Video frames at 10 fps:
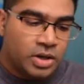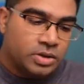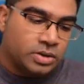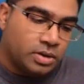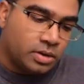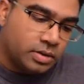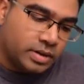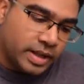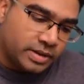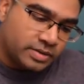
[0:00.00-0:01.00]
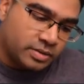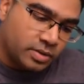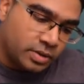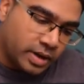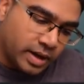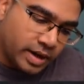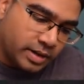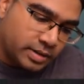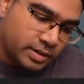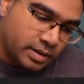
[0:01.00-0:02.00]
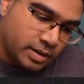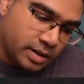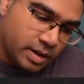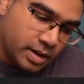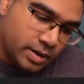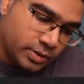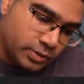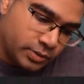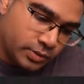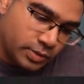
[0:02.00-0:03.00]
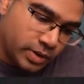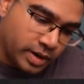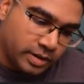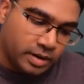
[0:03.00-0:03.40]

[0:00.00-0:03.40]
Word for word: So let's look at R2 and